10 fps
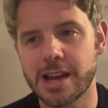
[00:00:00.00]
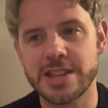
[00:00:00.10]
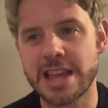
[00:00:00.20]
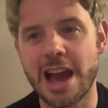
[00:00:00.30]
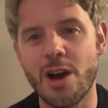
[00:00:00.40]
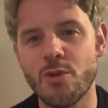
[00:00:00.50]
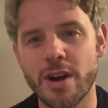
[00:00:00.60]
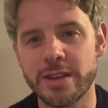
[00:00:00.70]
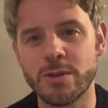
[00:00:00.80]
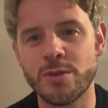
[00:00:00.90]
now
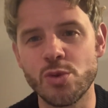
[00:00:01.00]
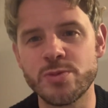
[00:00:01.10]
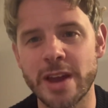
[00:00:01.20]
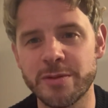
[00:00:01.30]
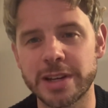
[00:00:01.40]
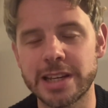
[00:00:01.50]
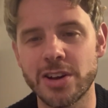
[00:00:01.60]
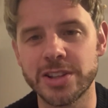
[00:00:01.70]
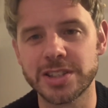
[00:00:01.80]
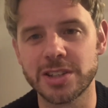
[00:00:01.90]
I think we've all definitely
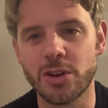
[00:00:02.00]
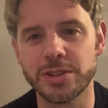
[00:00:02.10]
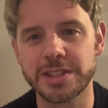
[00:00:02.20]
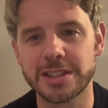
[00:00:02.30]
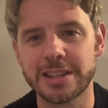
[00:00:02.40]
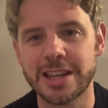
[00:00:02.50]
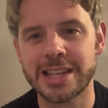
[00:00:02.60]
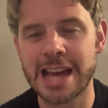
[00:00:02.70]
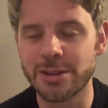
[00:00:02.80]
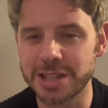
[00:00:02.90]
learnt to not
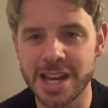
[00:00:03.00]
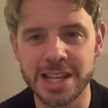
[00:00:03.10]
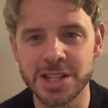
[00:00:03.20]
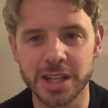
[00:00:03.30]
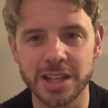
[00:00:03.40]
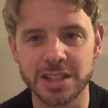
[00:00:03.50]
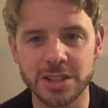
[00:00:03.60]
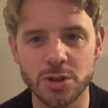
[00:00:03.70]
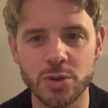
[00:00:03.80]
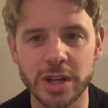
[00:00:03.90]
count any chickens at
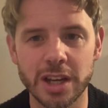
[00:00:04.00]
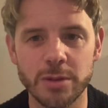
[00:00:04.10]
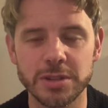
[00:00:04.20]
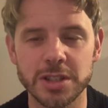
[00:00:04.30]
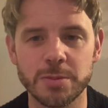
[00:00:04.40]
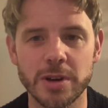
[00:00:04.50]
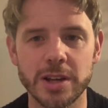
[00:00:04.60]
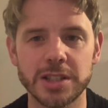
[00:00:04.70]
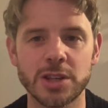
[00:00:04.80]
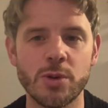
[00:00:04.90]
all when it comes to
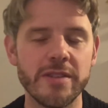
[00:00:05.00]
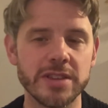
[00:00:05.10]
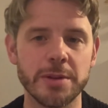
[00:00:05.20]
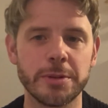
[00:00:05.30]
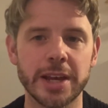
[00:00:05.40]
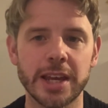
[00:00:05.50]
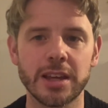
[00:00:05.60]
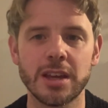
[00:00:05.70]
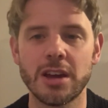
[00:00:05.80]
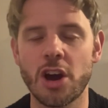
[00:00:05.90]
Spurs. Whoever they're playing,
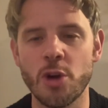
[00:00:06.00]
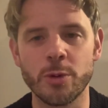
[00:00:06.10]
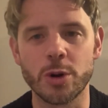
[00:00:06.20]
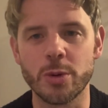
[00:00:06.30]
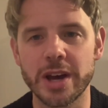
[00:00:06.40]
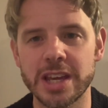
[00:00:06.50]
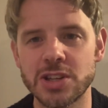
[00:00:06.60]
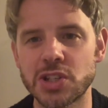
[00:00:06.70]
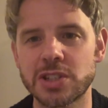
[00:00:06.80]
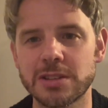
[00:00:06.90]
home or away, you're
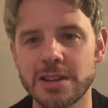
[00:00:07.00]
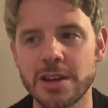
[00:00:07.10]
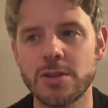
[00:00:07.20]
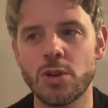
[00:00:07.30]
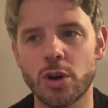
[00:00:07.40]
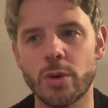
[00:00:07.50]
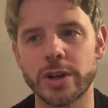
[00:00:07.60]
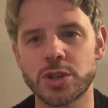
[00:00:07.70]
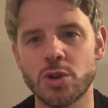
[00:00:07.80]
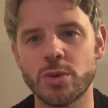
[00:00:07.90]
just not quite
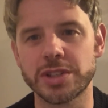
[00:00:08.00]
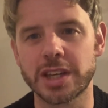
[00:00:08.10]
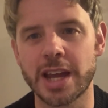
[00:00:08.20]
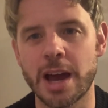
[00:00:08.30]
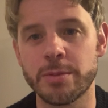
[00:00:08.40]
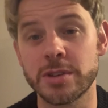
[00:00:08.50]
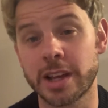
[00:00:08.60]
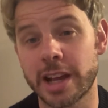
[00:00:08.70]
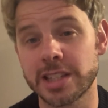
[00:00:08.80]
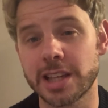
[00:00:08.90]
sure what's going to happen. I
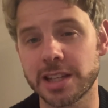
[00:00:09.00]
guess